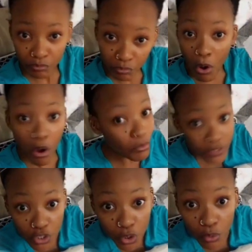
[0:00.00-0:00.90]
Oh,
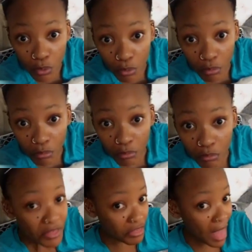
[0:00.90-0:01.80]
it's you
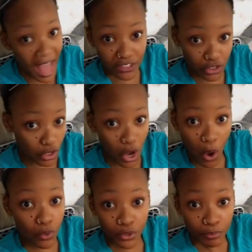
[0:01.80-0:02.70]
that's
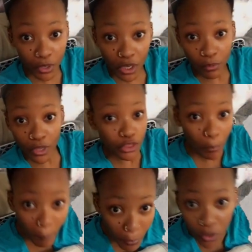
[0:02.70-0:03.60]
gonna be with a
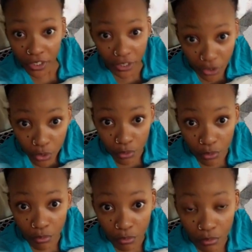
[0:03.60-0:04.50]
bullet in
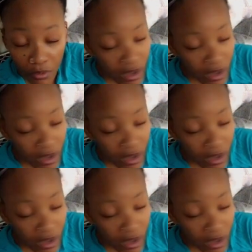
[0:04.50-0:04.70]
you.